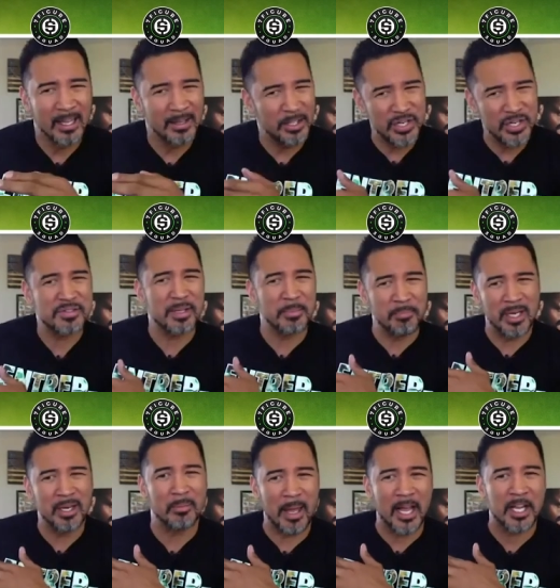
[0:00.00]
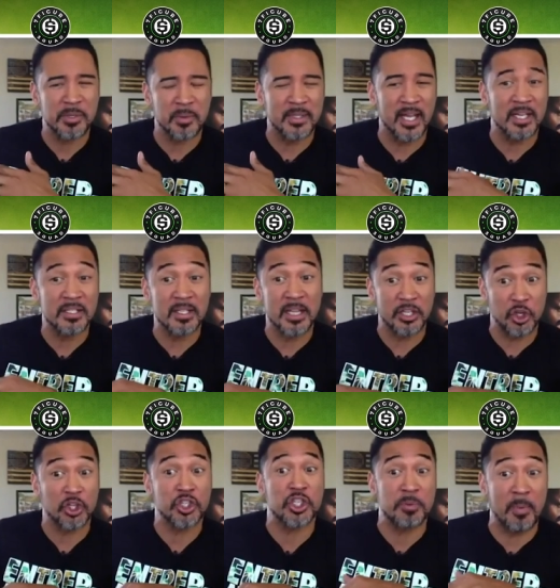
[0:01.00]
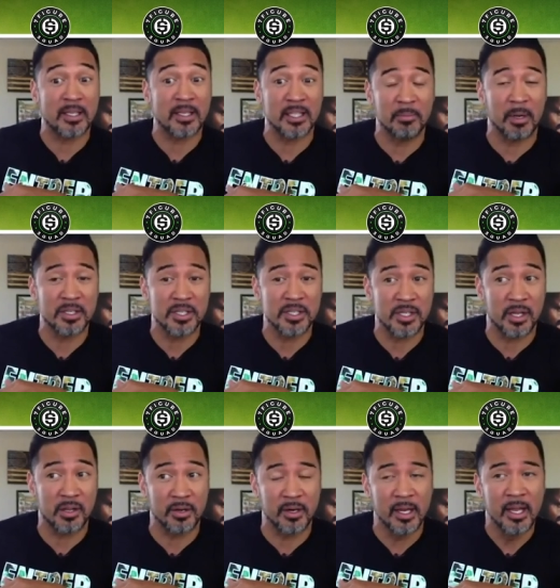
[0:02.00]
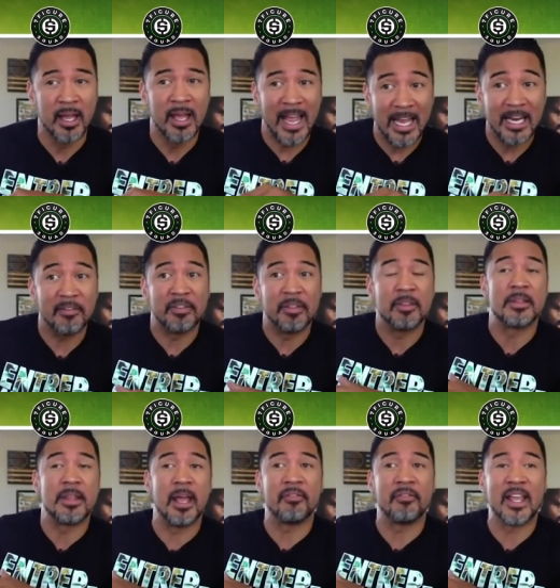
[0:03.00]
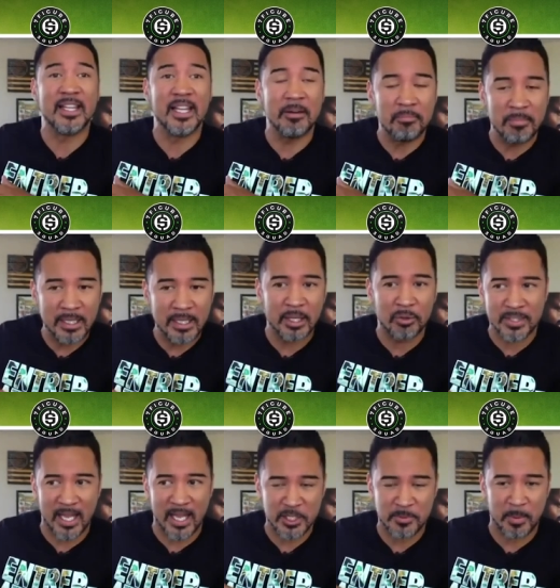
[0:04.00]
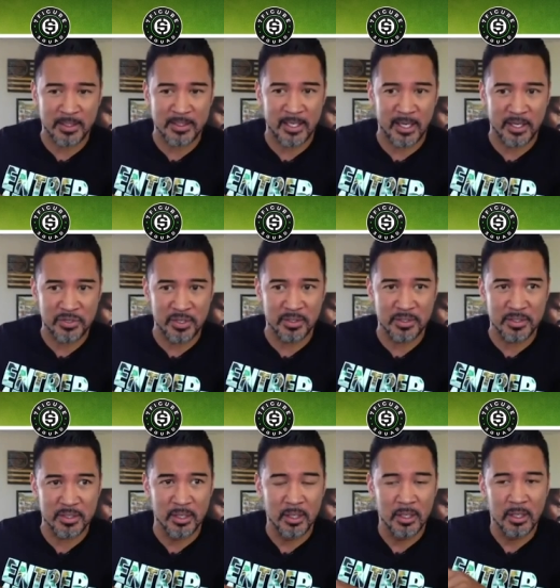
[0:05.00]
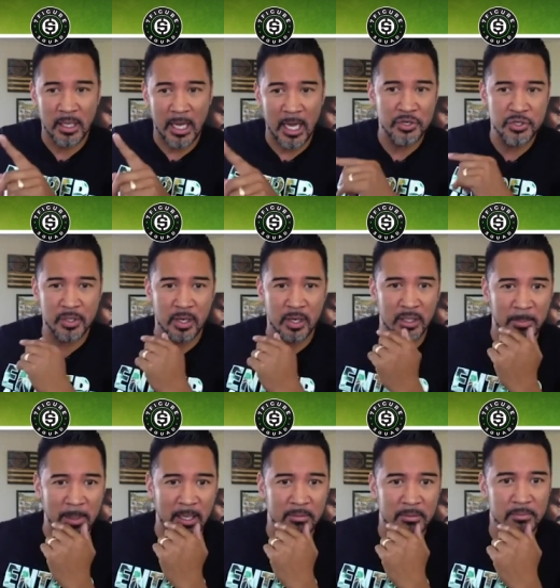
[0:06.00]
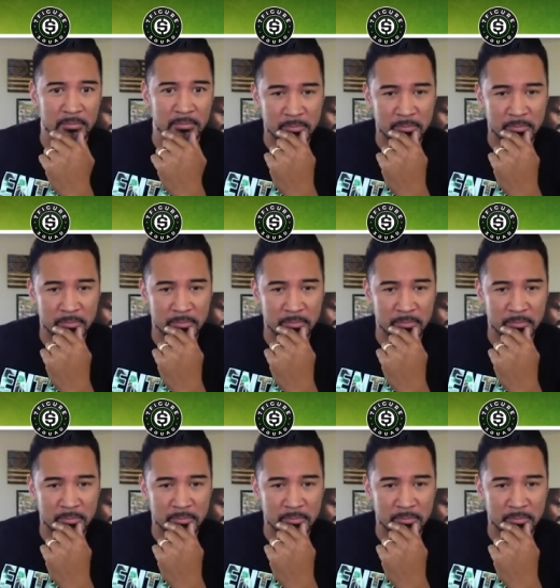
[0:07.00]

did you have some minimum expectation that you expected amongst each other and if if they didn't meet those expectations how did you call them out